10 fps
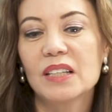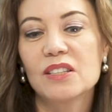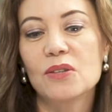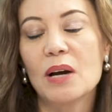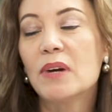
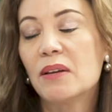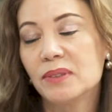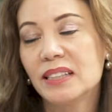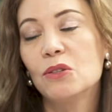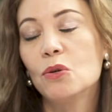So I would
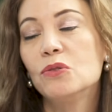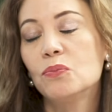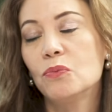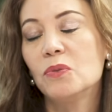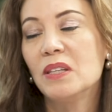say those
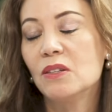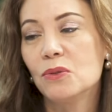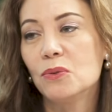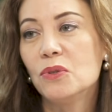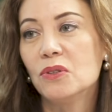would be the
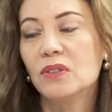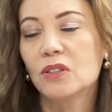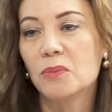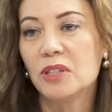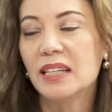two, the
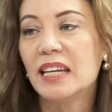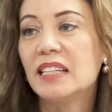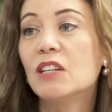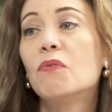communicating.